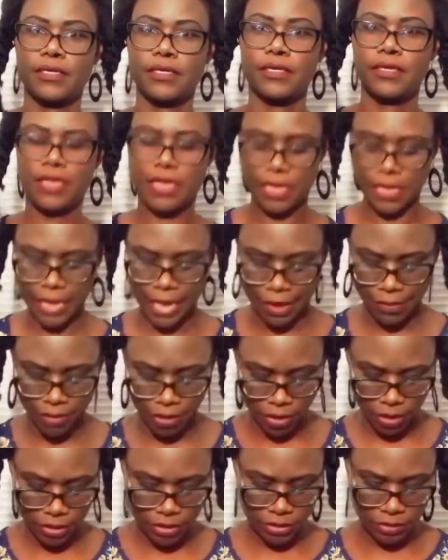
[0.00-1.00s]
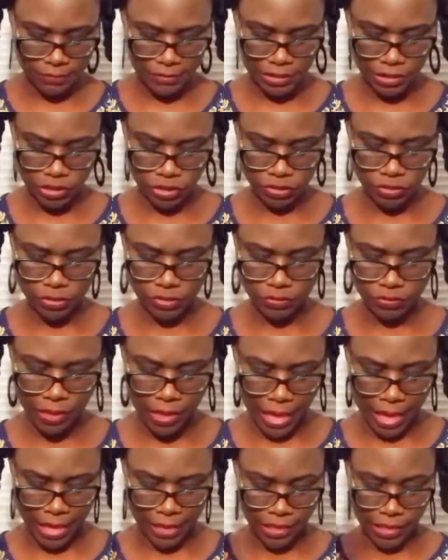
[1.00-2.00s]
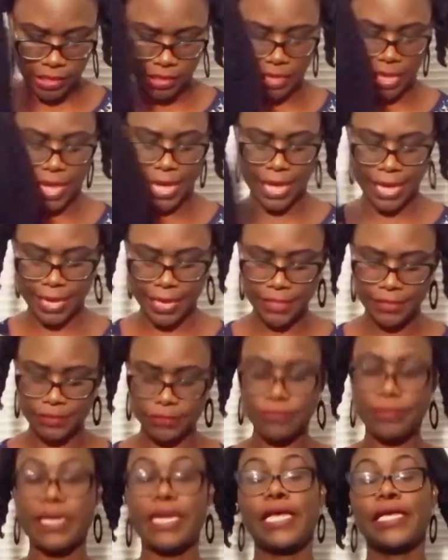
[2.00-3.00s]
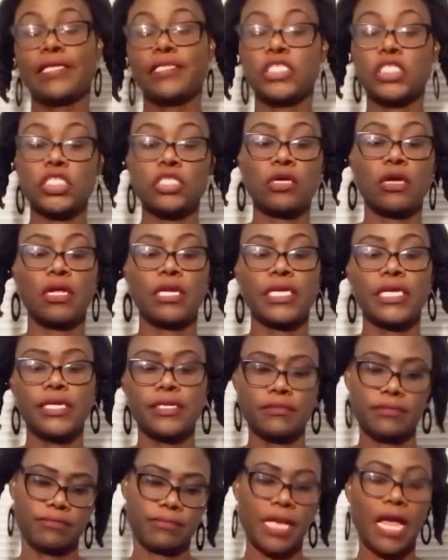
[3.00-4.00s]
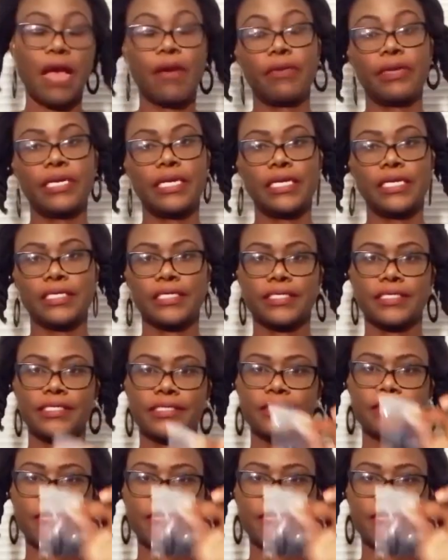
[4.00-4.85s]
And I will also be showing you guys when I install it how it looks.